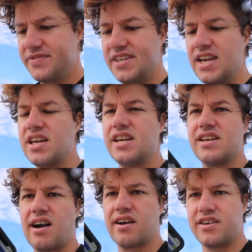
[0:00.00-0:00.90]
dinghy
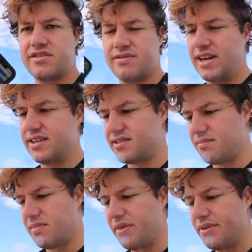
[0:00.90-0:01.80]
dockage rates,
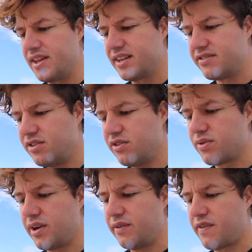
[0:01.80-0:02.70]
and monthly that's
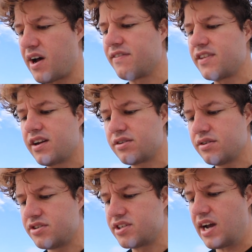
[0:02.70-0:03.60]
$225, and that
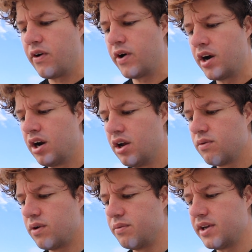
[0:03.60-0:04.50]
includes shower,
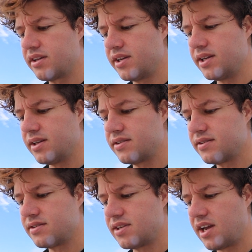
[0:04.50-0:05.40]
1 weekly
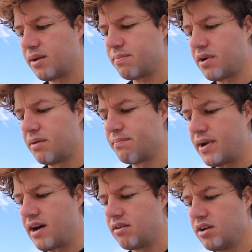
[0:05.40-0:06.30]
tank pump
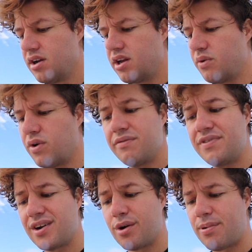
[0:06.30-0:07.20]
out, and 1
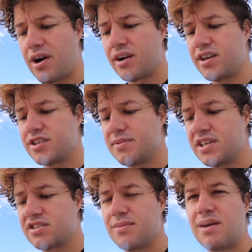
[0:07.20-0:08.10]
vehicle parking
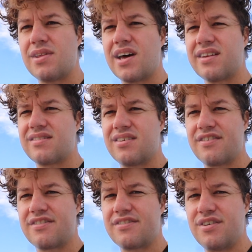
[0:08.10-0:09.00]
space. So maybe that's
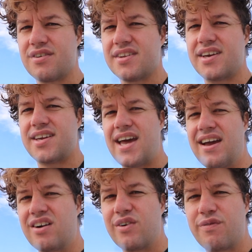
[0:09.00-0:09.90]
because you can like
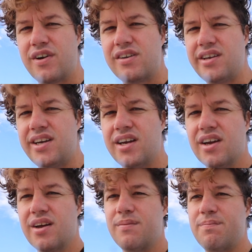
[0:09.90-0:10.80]
anchor freely
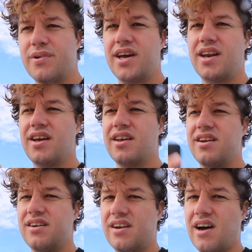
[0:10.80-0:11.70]
but
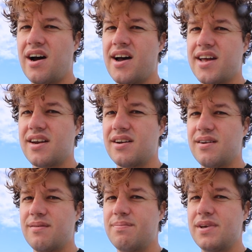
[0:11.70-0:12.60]
not
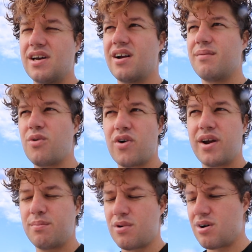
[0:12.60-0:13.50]
be on a
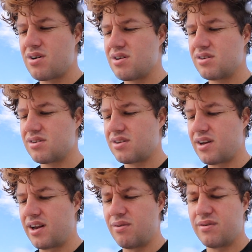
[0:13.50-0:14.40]
mooring ball.
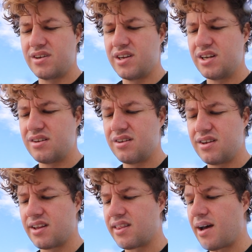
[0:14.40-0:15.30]
I don't really
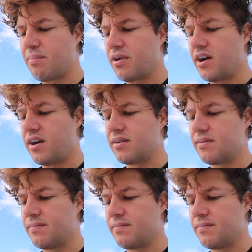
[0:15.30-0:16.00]
get that part.